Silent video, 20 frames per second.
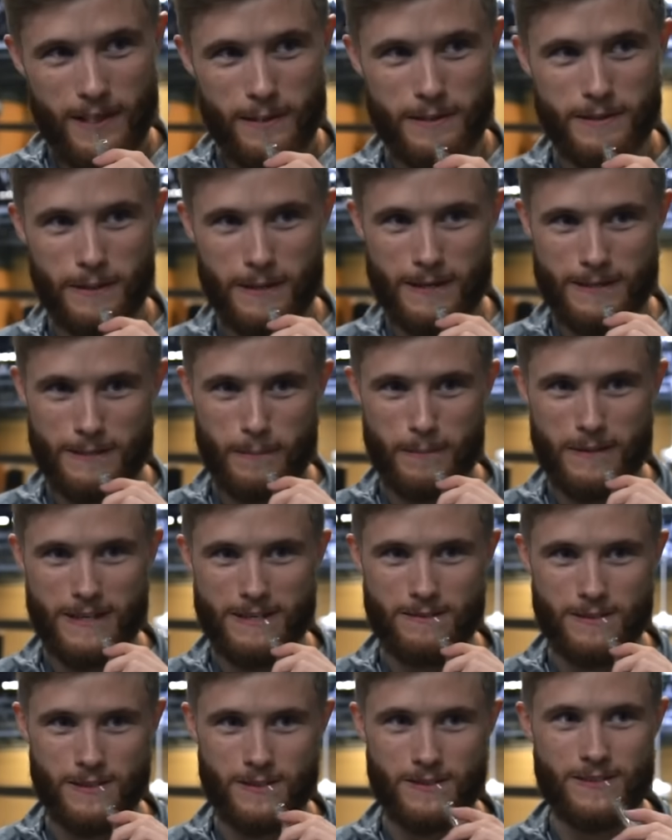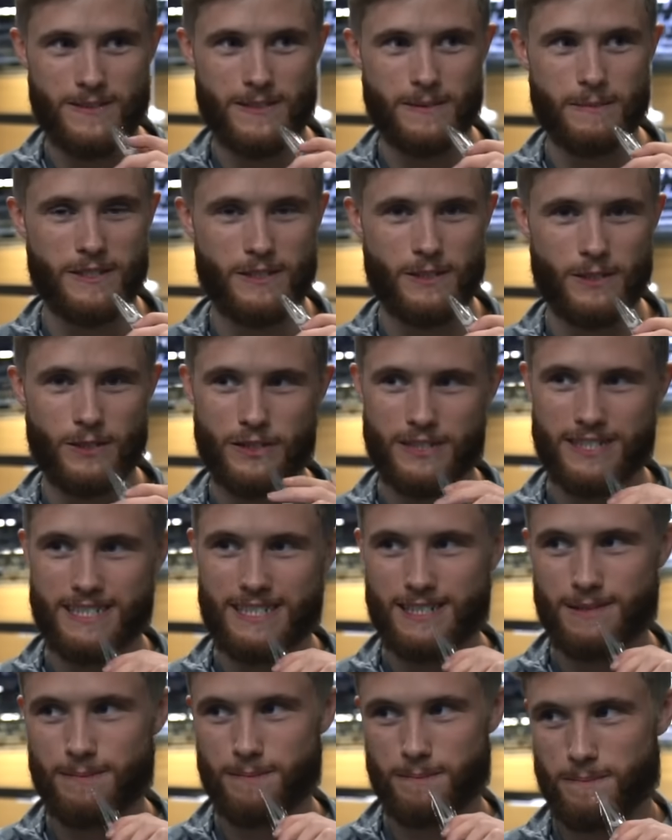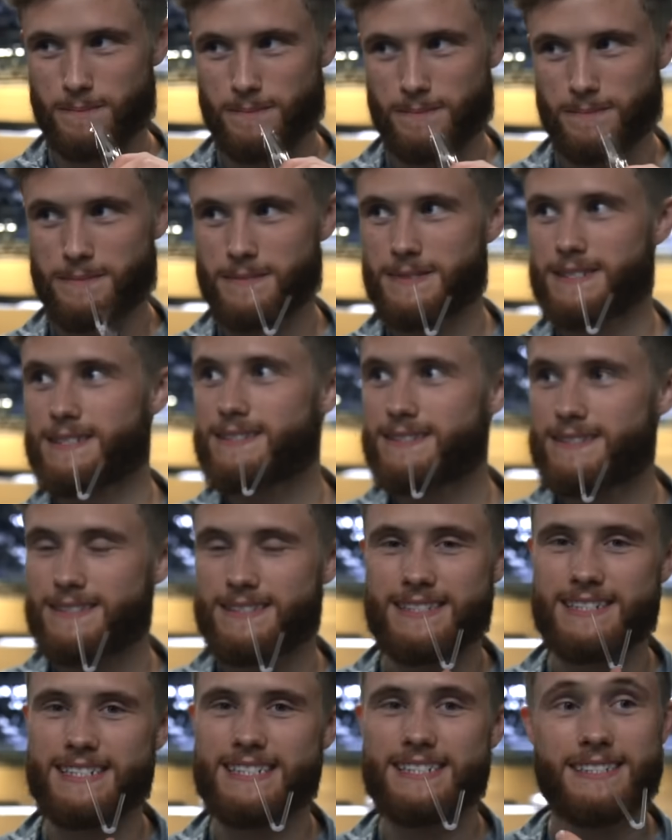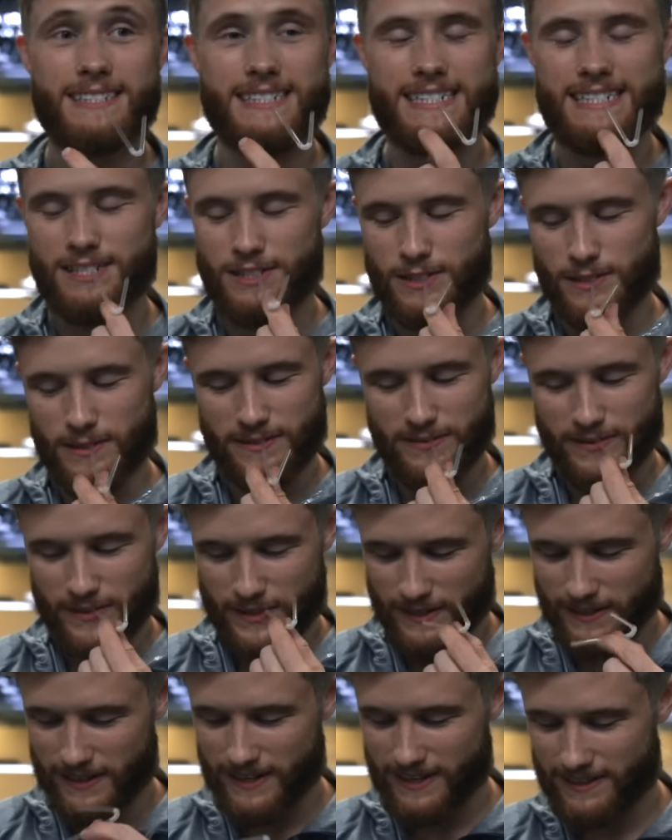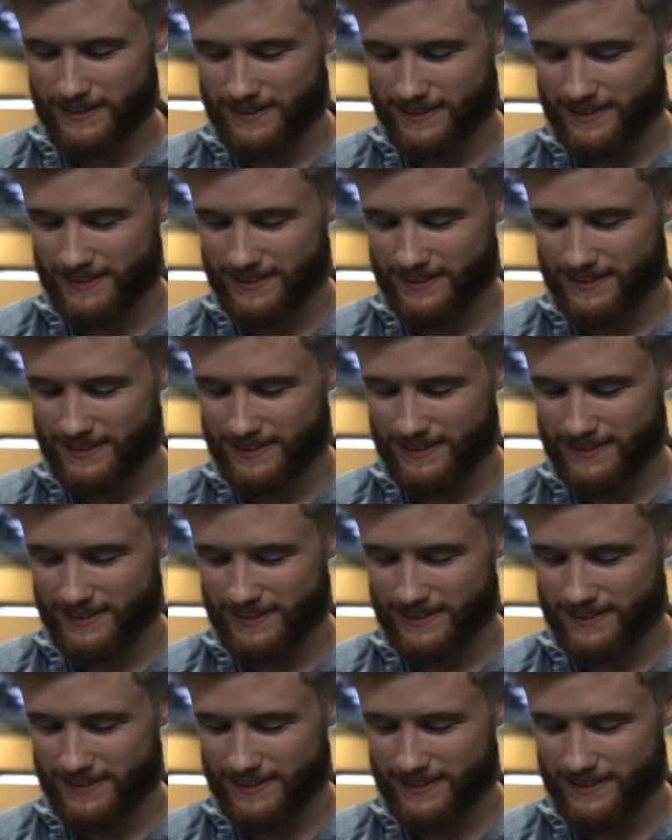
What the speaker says: Still got some left over from the grocery haul. It's an inside joke if you didn't get it.